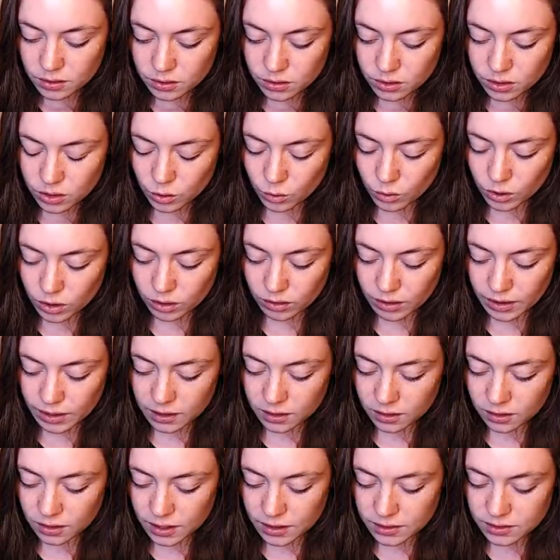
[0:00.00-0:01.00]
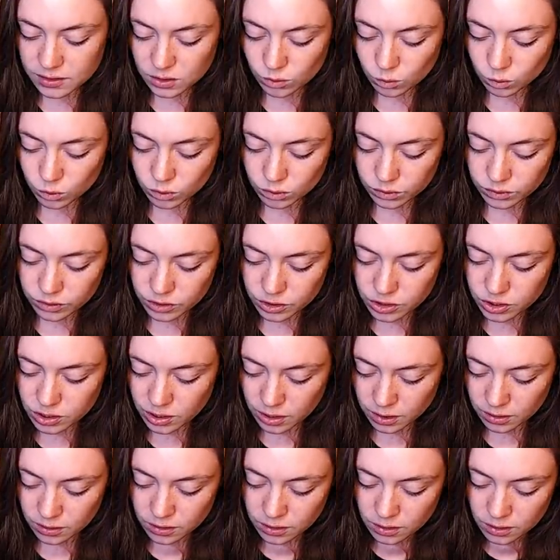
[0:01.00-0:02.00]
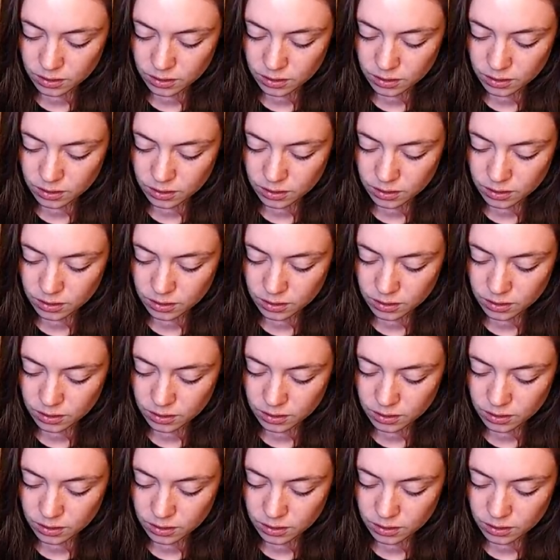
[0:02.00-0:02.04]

You want to, like, cleanse the world and shit.